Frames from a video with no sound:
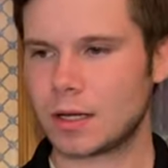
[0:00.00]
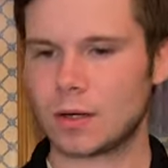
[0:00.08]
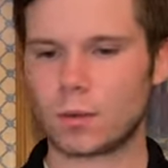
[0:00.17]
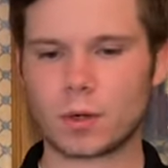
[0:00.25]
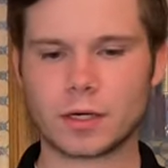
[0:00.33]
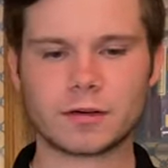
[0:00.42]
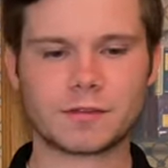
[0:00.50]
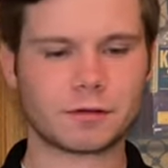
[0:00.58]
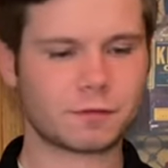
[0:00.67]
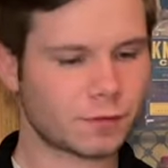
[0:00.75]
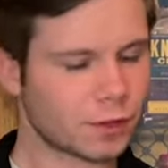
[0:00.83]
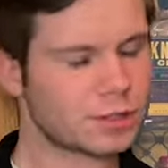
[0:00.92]
One of the
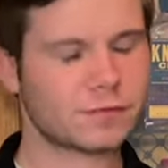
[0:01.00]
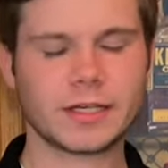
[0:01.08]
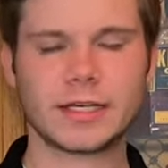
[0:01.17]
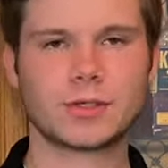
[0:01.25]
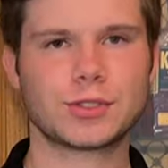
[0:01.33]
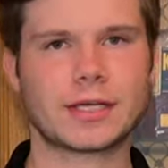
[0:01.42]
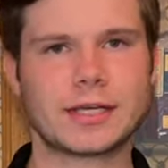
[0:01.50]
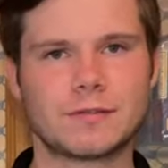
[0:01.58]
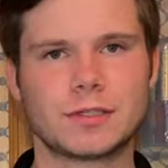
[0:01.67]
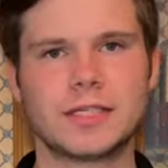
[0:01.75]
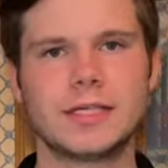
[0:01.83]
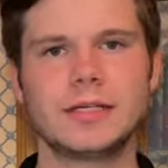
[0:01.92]
first videos I ever
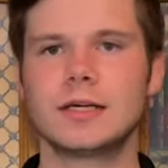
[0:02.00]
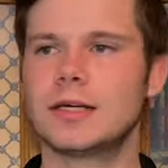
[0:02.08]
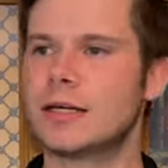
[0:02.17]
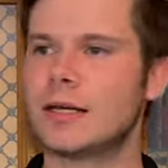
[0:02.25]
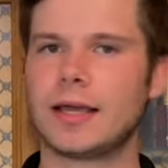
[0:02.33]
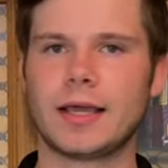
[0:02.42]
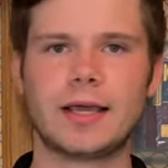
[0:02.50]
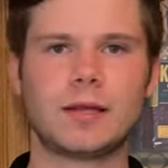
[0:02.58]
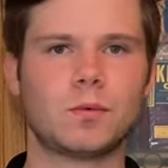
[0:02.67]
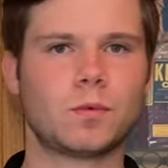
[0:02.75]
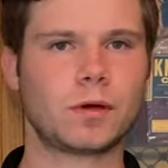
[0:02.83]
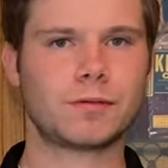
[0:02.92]
did
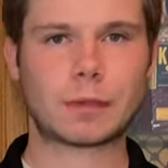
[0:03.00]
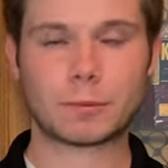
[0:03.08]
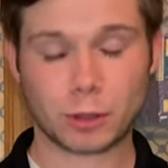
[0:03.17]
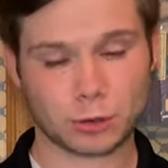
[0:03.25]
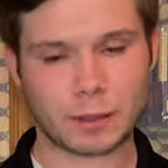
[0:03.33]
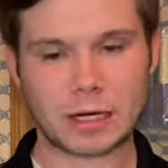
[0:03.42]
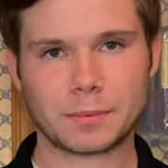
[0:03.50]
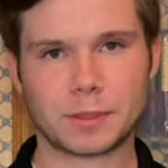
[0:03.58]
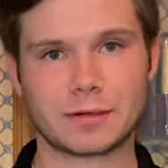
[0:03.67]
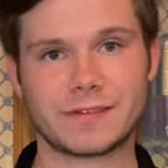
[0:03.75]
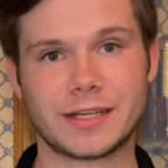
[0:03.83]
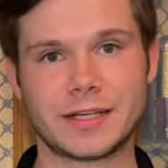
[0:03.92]
and one of my most popular
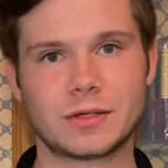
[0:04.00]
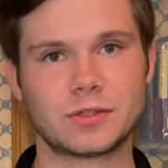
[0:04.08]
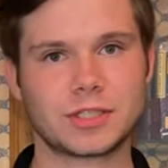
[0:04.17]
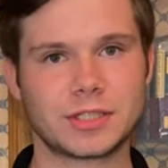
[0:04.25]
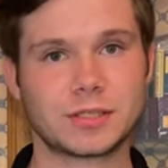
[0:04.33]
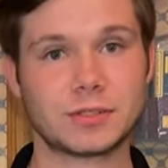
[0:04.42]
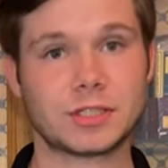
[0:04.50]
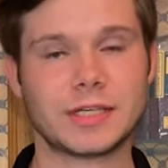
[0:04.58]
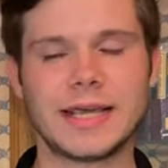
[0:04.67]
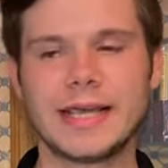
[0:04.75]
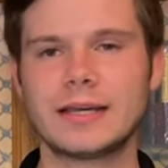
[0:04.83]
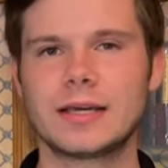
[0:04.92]
videos still to
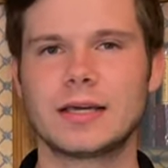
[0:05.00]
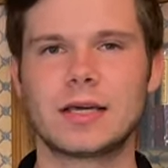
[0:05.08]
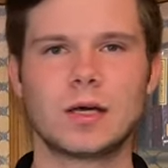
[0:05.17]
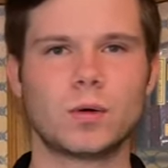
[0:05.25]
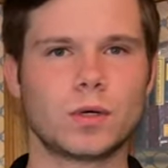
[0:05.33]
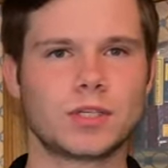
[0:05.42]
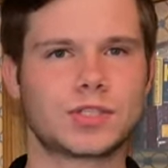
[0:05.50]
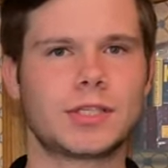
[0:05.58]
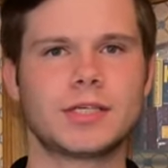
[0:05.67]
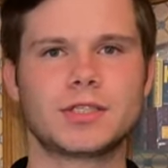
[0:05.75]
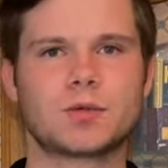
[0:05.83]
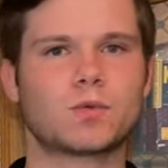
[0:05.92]
date was
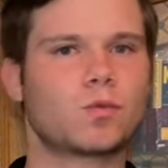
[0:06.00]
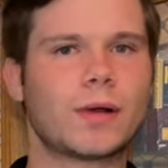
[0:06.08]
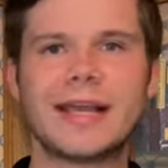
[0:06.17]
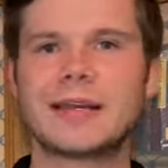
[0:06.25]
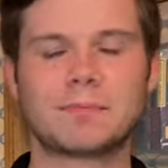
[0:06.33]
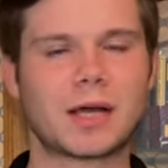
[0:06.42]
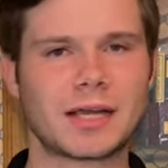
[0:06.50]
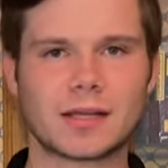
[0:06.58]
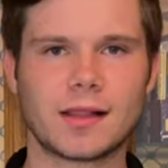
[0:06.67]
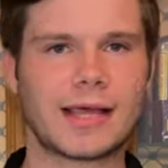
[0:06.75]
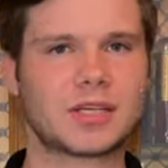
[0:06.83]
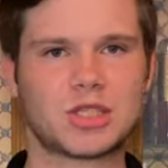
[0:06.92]
this Rate My
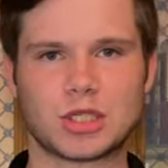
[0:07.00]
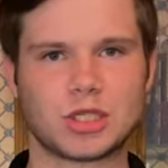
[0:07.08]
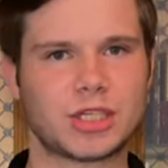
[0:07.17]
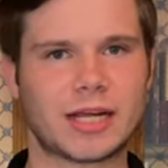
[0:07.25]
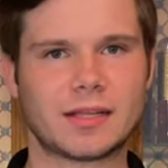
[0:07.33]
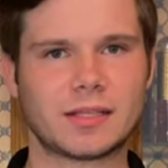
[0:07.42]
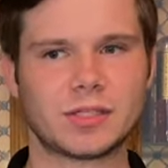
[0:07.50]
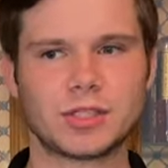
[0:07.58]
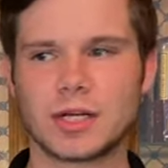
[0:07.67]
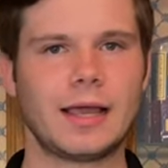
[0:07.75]
Collection challenge.